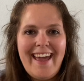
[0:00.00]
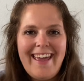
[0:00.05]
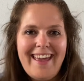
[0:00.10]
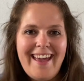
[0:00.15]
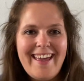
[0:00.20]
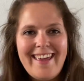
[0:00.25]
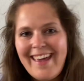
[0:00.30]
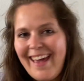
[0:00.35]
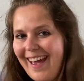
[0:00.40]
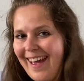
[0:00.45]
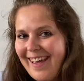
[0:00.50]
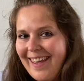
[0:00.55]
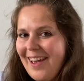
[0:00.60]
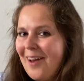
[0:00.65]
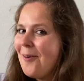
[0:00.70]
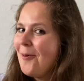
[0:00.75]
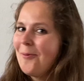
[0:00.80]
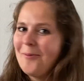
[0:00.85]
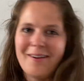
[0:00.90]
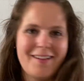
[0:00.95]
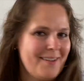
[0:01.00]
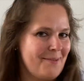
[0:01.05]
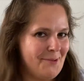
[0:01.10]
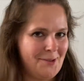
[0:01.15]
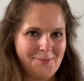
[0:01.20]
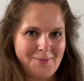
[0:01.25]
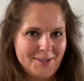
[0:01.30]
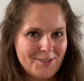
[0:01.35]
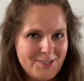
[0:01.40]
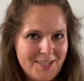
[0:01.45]
Hey, welcome to
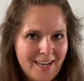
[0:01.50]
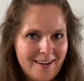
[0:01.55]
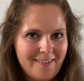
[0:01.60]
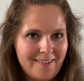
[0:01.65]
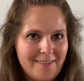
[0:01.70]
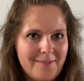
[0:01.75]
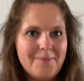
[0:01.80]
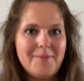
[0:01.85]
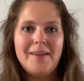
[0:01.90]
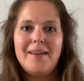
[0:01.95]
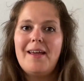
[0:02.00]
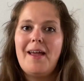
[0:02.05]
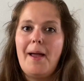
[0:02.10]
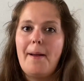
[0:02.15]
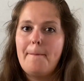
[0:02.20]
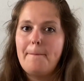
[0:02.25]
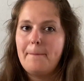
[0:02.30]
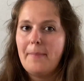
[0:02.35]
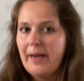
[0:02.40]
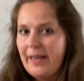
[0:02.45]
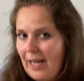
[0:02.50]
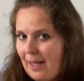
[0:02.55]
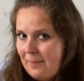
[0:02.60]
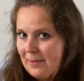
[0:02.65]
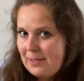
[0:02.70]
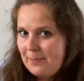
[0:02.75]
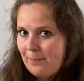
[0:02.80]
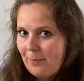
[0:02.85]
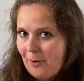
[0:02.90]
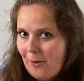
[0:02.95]
my channel. My name
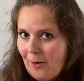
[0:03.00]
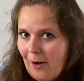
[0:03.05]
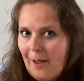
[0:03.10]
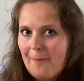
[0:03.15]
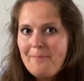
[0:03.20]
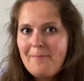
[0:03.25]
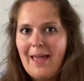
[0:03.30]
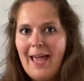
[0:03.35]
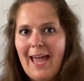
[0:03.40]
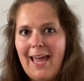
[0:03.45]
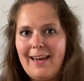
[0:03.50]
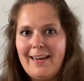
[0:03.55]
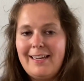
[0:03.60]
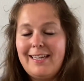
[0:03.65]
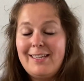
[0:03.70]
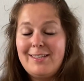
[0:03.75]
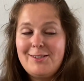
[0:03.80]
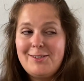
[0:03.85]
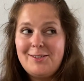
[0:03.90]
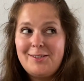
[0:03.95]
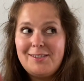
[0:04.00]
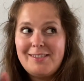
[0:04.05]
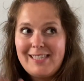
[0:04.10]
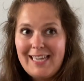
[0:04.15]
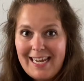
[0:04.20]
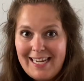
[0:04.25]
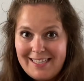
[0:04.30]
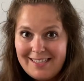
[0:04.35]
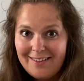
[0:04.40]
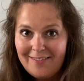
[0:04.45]
is Paula, and in
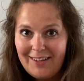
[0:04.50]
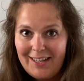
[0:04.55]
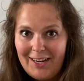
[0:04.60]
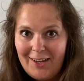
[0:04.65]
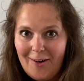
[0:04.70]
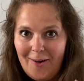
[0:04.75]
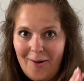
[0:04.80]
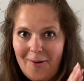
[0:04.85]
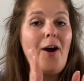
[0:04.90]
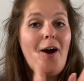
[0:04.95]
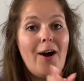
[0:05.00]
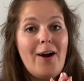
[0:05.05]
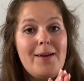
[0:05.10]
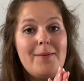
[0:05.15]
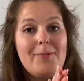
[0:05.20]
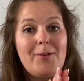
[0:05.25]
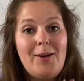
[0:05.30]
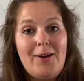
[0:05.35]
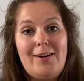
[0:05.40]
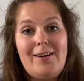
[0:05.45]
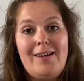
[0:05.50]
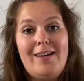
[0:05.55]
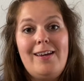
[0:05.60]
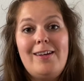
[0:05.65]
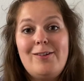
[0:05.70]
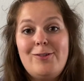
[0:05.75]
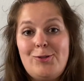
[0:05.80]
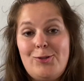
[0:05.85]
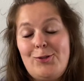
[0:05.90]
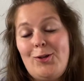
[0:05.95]
today's video, I'm
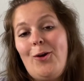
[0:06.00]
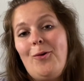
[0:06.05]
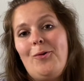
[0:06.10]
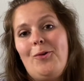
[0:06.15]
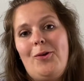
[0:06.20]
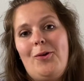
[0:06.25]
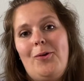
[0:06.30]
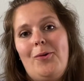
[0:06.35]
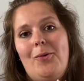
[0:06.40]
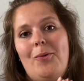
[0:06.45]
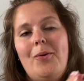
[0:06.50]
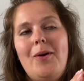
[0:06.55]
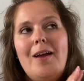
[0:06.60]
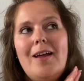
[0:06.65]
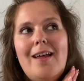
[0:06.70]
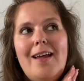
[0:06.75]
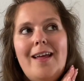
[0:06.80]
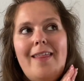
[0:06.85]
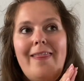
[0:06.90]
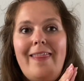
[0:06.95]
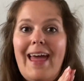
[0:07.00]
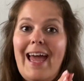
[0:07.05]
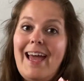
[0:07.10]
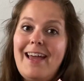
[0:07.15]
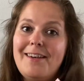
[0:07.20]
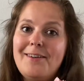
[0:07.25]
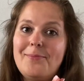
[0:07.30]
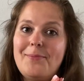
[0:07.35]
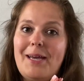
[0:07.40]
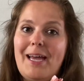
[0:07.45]
gonna show you the
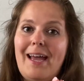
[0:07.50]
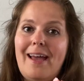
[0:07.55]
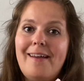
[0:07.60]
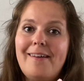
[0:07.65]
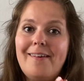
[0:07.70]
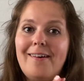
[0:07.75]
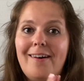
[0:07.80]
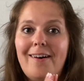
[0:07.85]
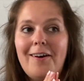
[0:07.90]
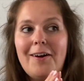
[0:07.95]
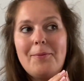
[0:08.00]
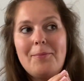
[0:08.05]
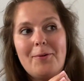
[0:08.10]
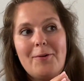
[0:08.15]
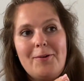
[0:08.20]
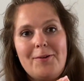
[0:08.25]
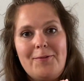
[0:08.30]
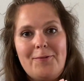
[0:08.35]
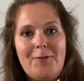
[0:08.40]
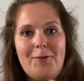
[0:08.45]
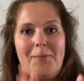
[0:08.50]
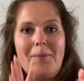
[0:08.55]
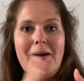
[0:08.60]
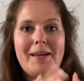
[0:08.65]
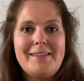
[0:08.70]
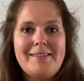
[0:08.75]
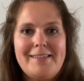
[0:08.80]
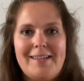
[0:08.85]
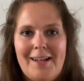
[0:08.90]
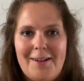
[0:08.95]
handbag I bought for
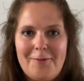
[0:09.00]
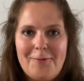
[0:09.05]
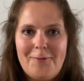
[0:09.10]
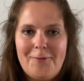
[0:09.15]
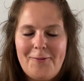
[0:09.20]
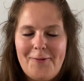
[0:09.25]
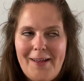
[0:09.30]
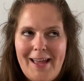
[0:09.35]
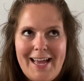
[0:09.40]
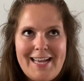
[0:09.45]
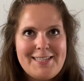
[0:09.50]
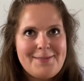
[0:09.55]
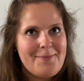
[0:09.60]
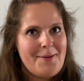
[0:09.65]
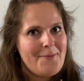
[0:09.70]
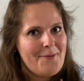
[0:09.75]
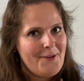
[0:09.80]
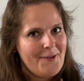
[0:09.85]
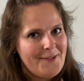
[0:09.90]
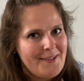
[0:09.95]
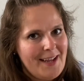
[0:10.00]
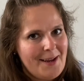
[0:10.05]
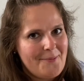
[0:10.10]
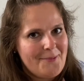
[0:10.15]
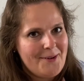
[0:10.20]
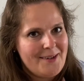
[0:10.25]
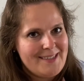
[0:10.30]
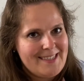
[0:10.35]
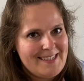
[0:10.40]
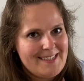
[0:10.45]
myself as my birthday
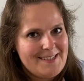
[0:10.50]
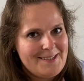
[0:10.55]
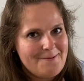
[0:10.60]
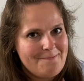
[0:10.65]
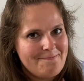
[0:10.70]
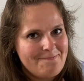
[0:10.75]
present.